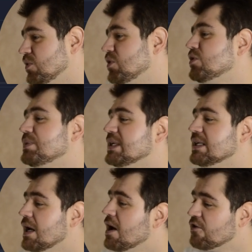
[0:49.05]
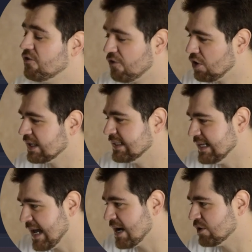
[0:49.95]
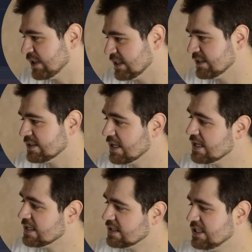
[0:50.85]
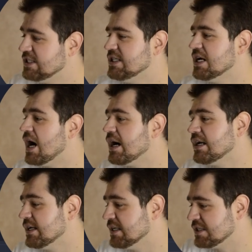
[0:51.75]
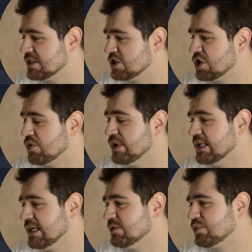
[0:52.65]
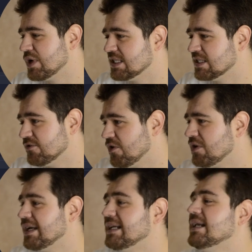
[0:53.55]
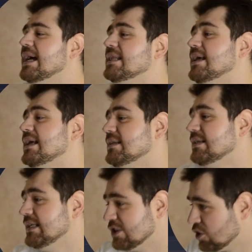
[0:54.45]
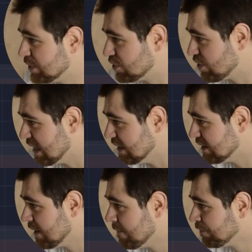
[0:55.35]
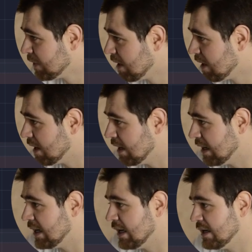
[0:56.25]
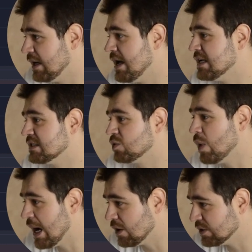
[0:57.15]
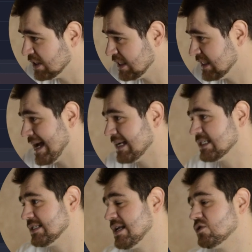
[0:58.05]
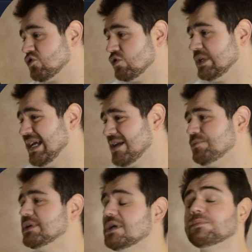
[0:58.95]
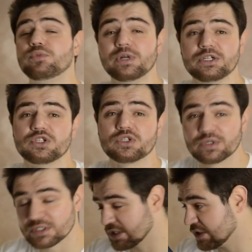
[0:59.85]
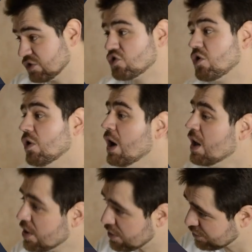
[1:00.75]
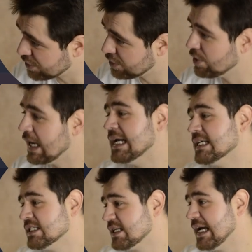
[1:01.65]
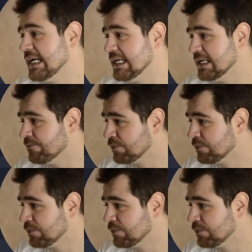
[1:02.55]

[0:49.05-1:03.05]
could be falling down, and CCI is showing that the price is falling, and then the Supertrend as well. Zig Zag is not drawn yet, but I'm pretty sure it's going to draw through as a